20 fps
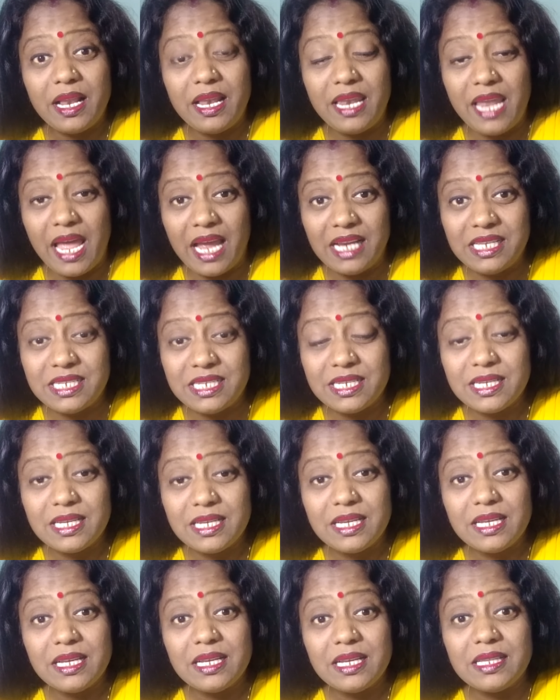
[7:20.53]
let
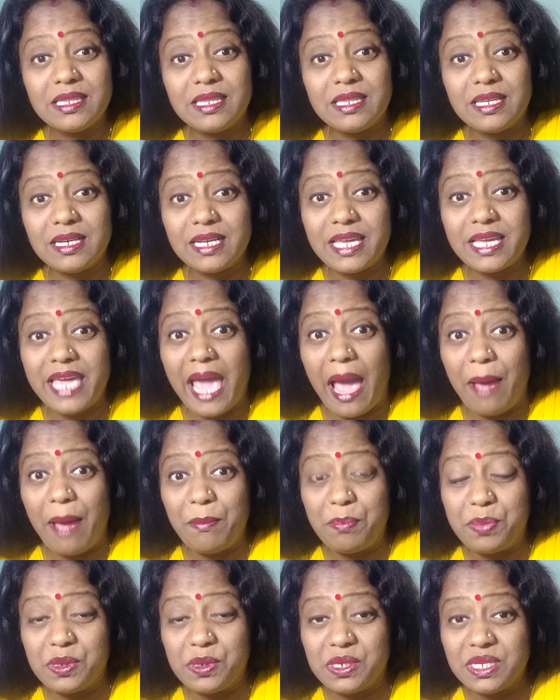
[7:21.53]
the
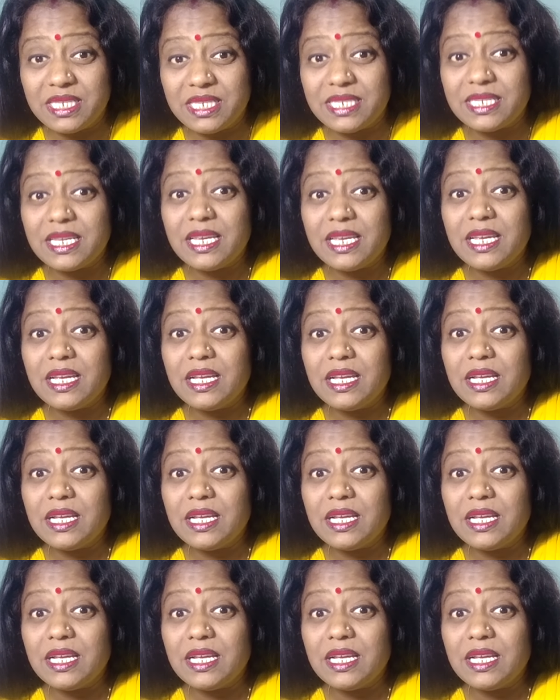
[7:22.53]
campers